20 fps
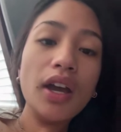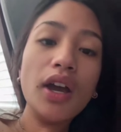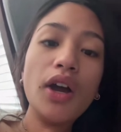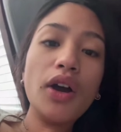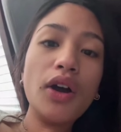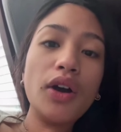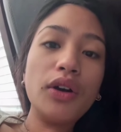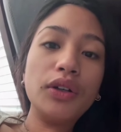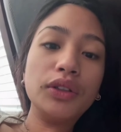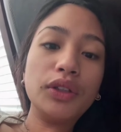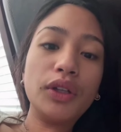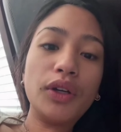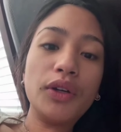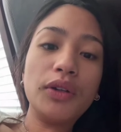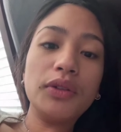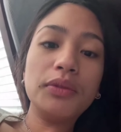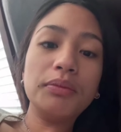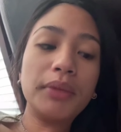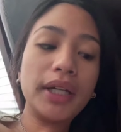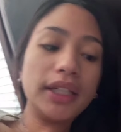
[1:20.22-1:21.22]
Oh no,
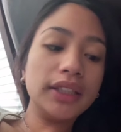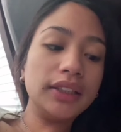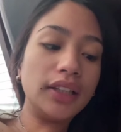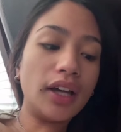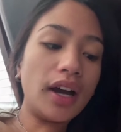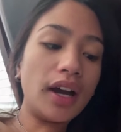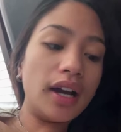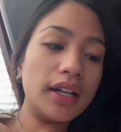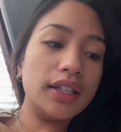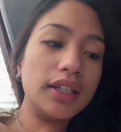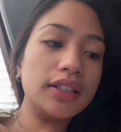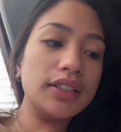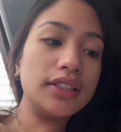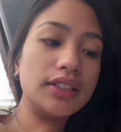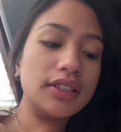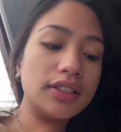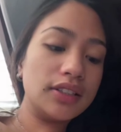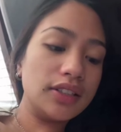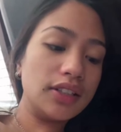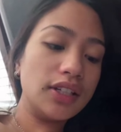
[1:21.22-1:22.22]
my dog is
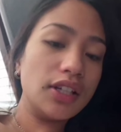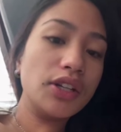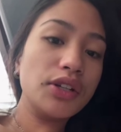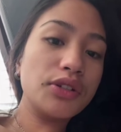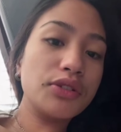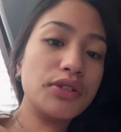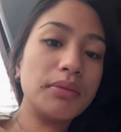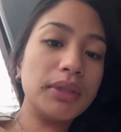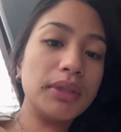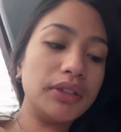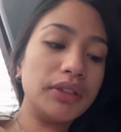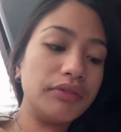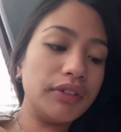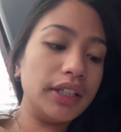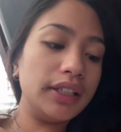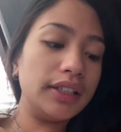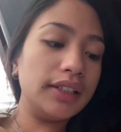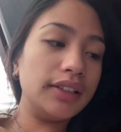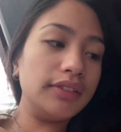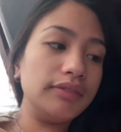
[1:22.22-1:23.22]
trimming
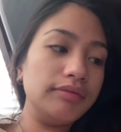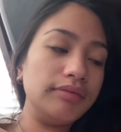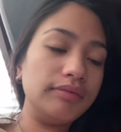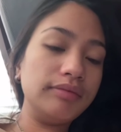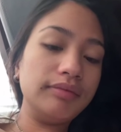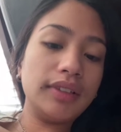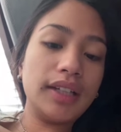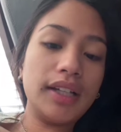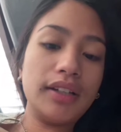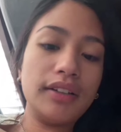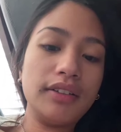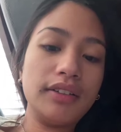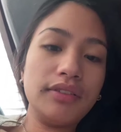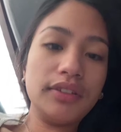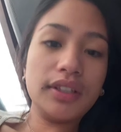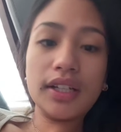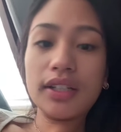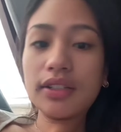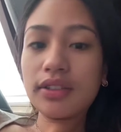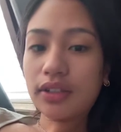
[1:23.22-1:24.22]
right now. I don't know if
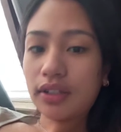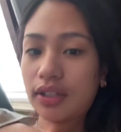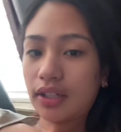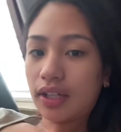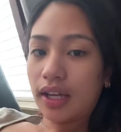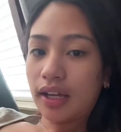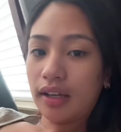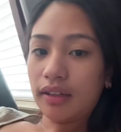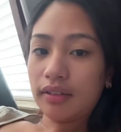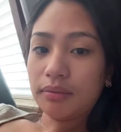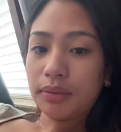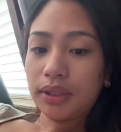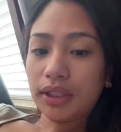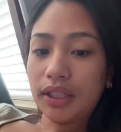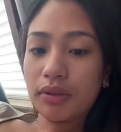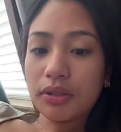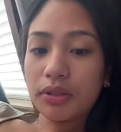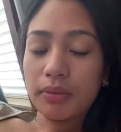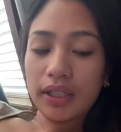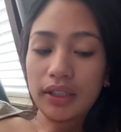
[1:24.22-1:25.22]
you guys heard that, but
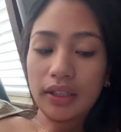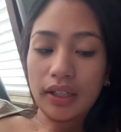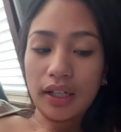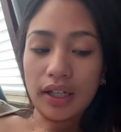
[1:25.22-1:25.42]
that's my dog.